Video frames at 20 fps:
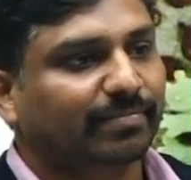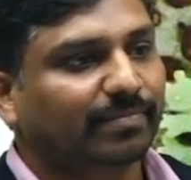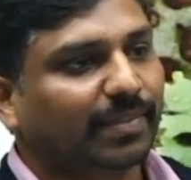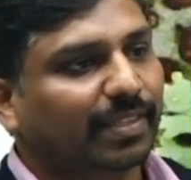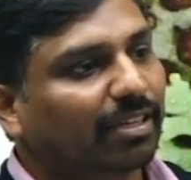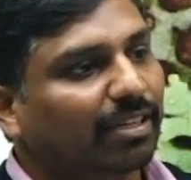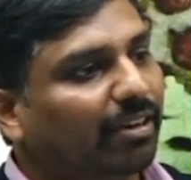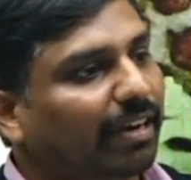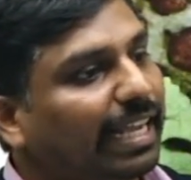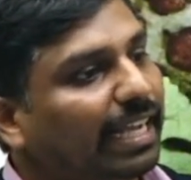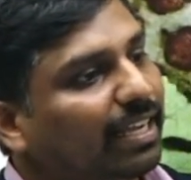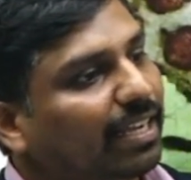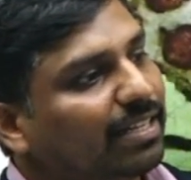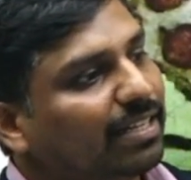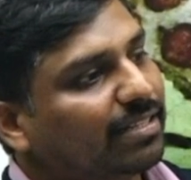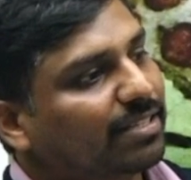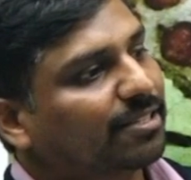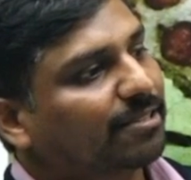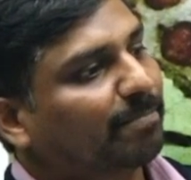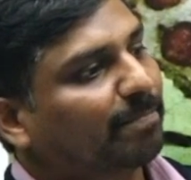Lichens.
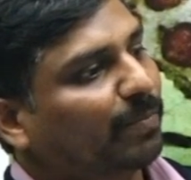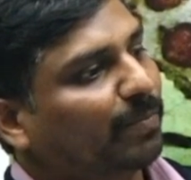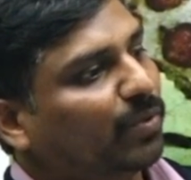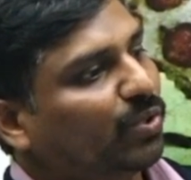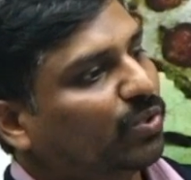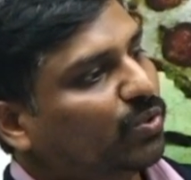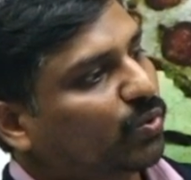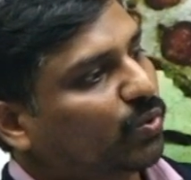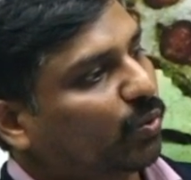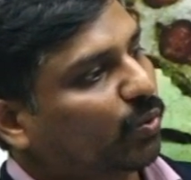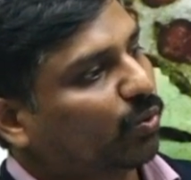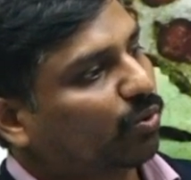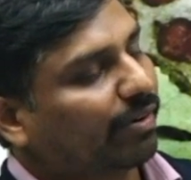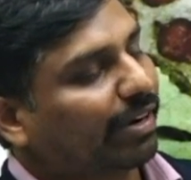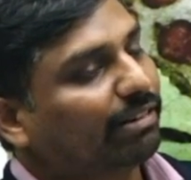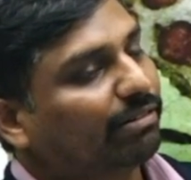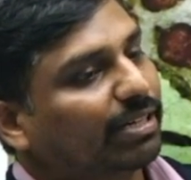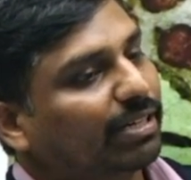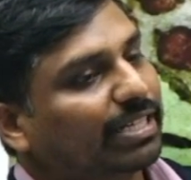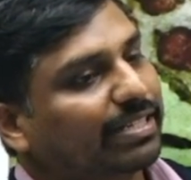So try to
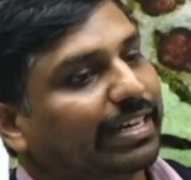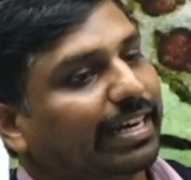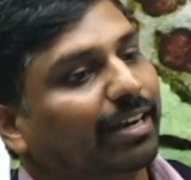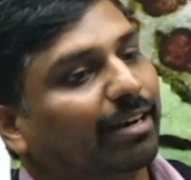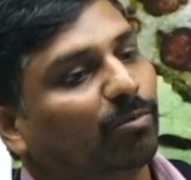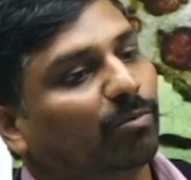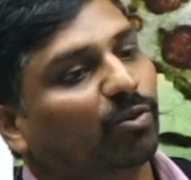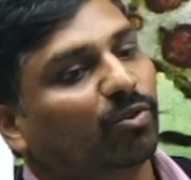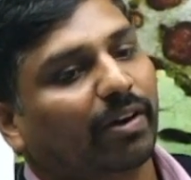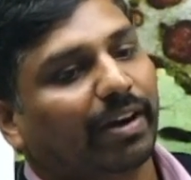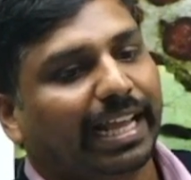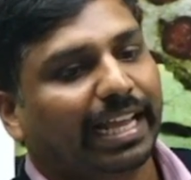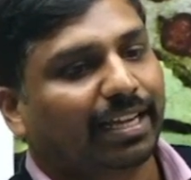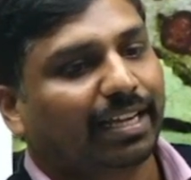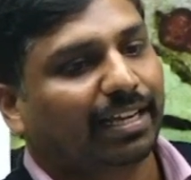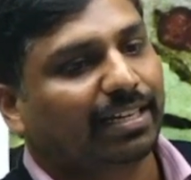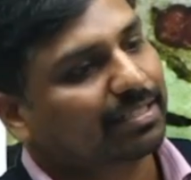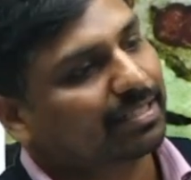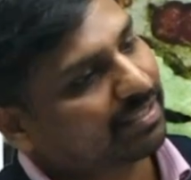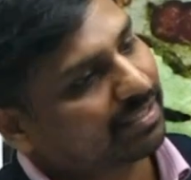understand about
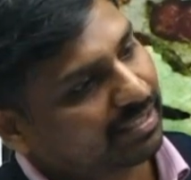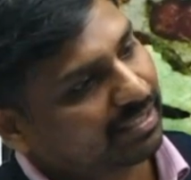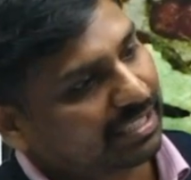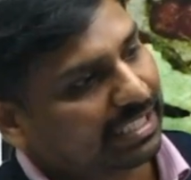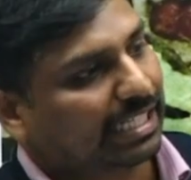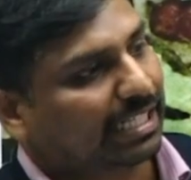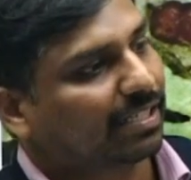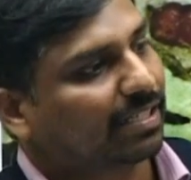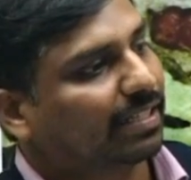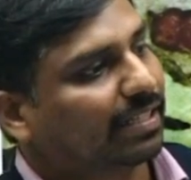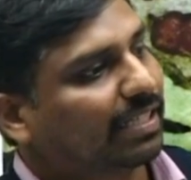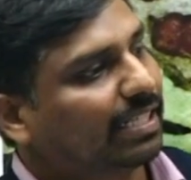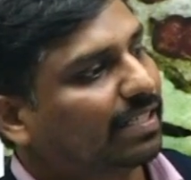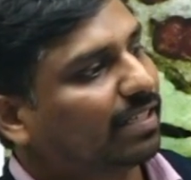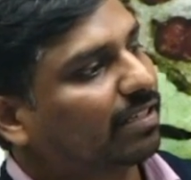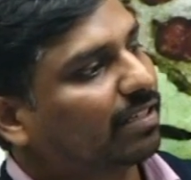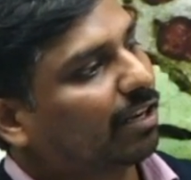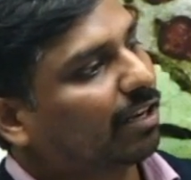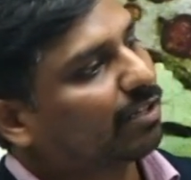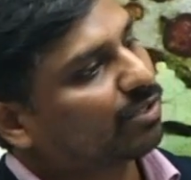lichens. This has
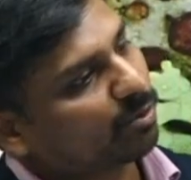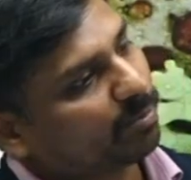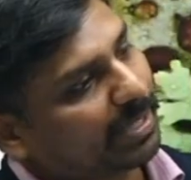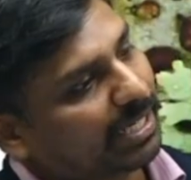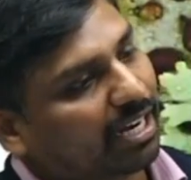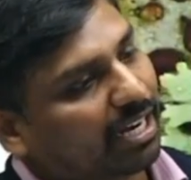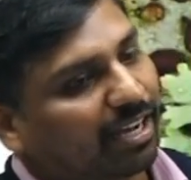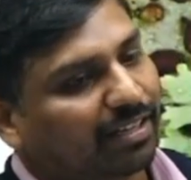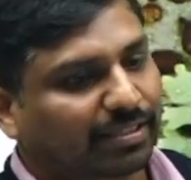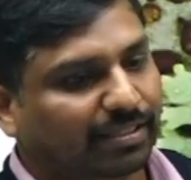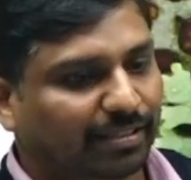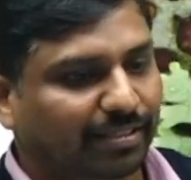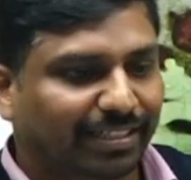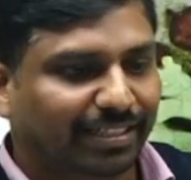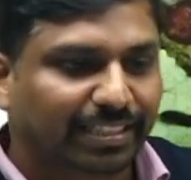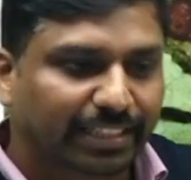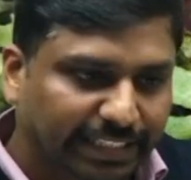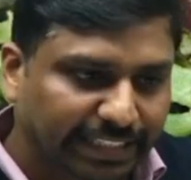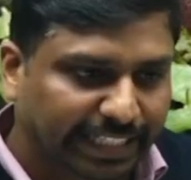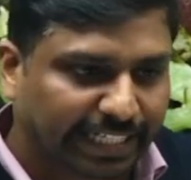also been asked
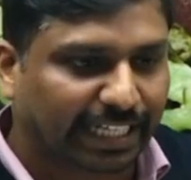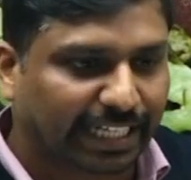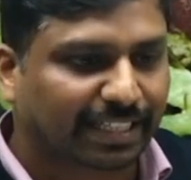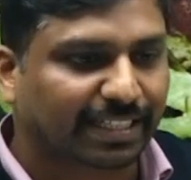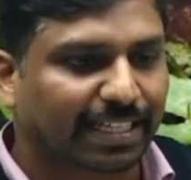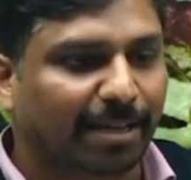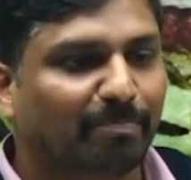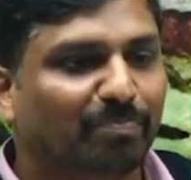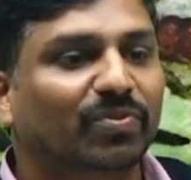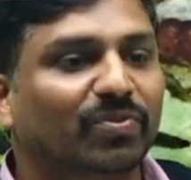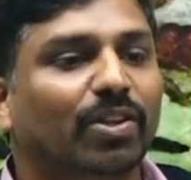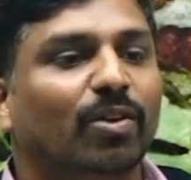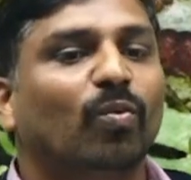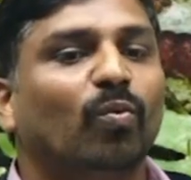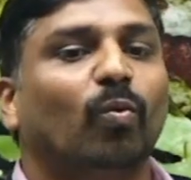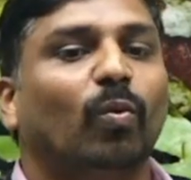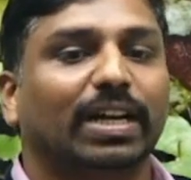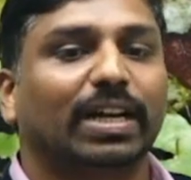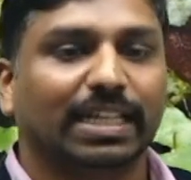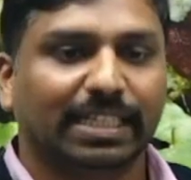in exam.
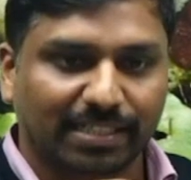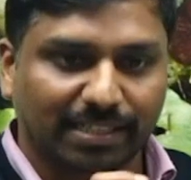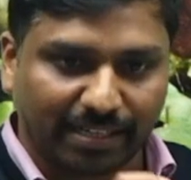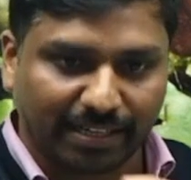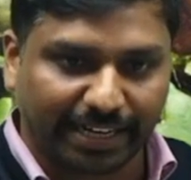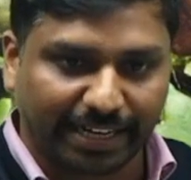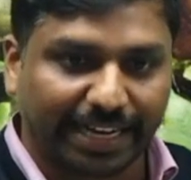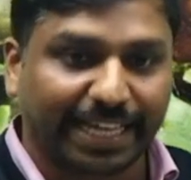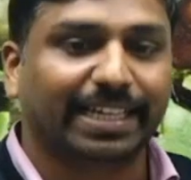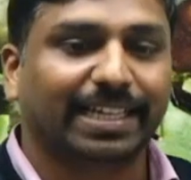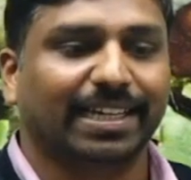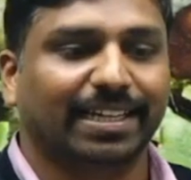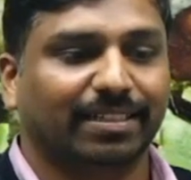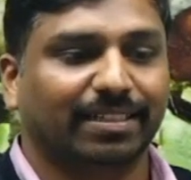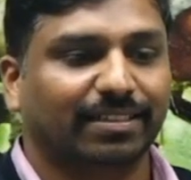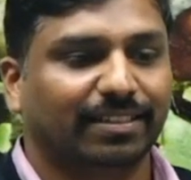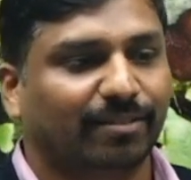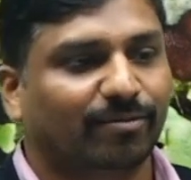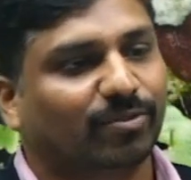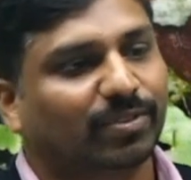What is lichen? That
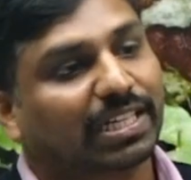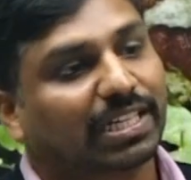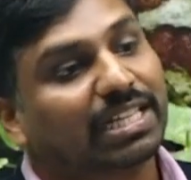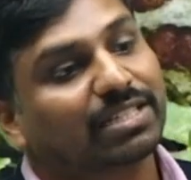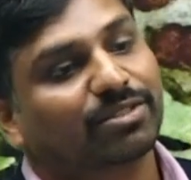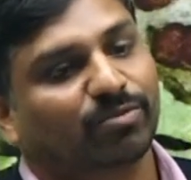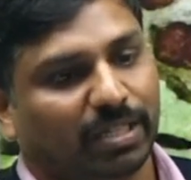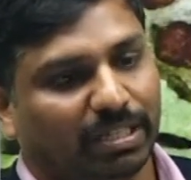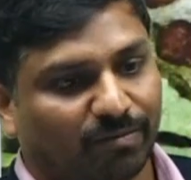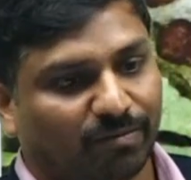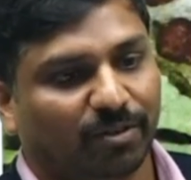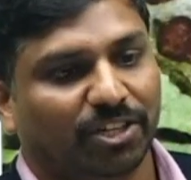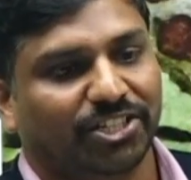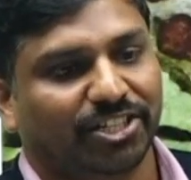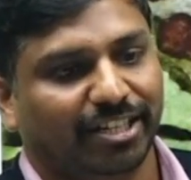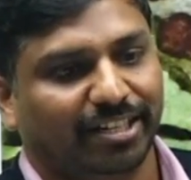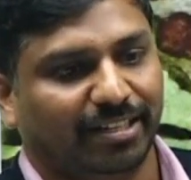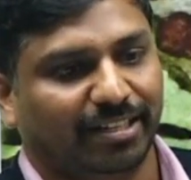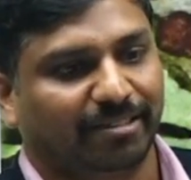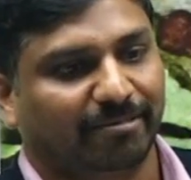was also one question.
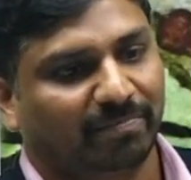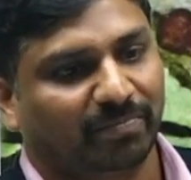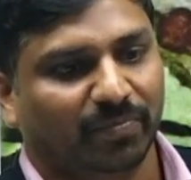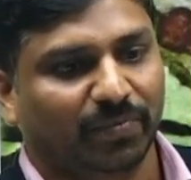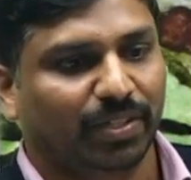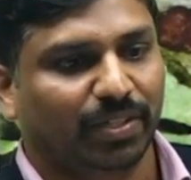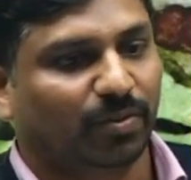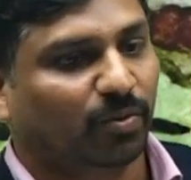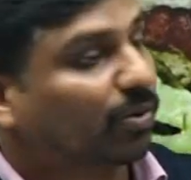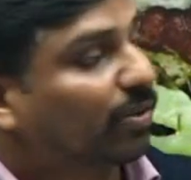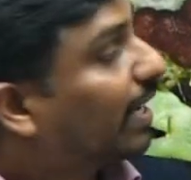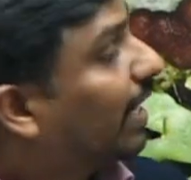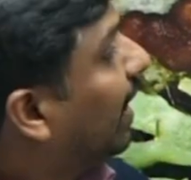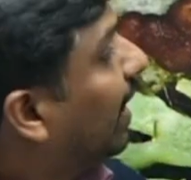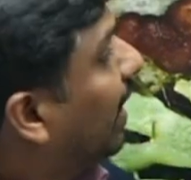Okay.